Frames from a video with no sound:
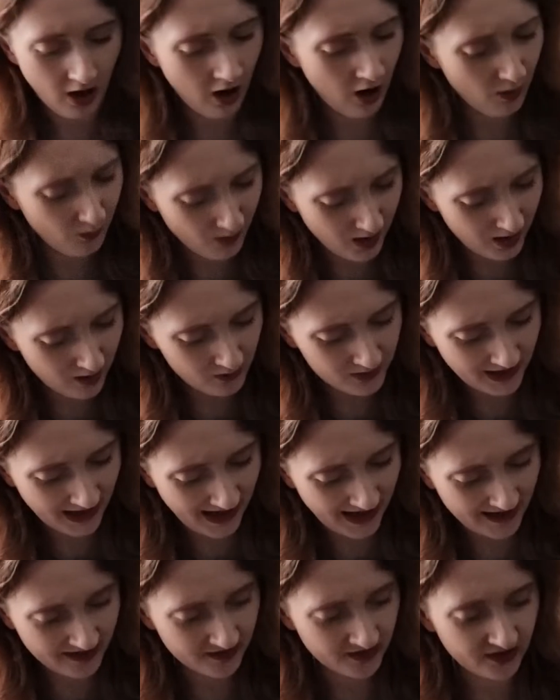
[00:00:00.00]
our world
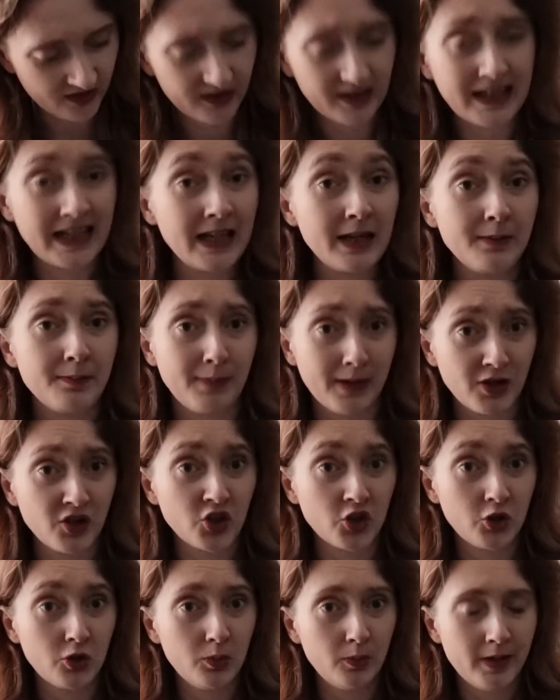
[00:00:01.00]
and the
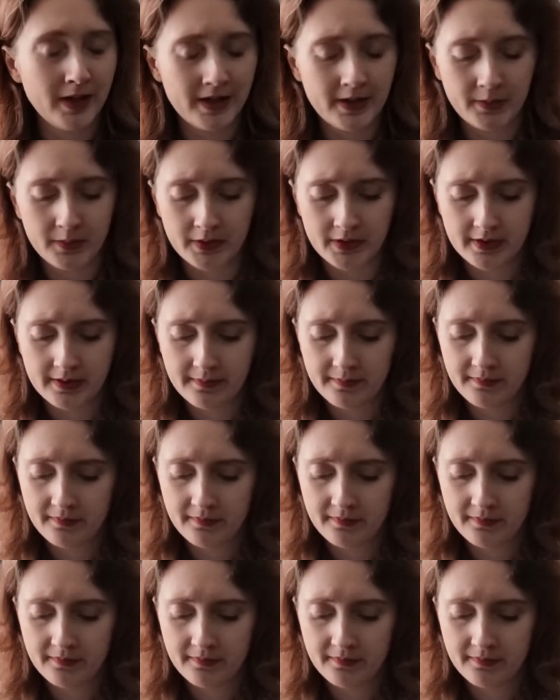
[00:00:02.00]
magical world,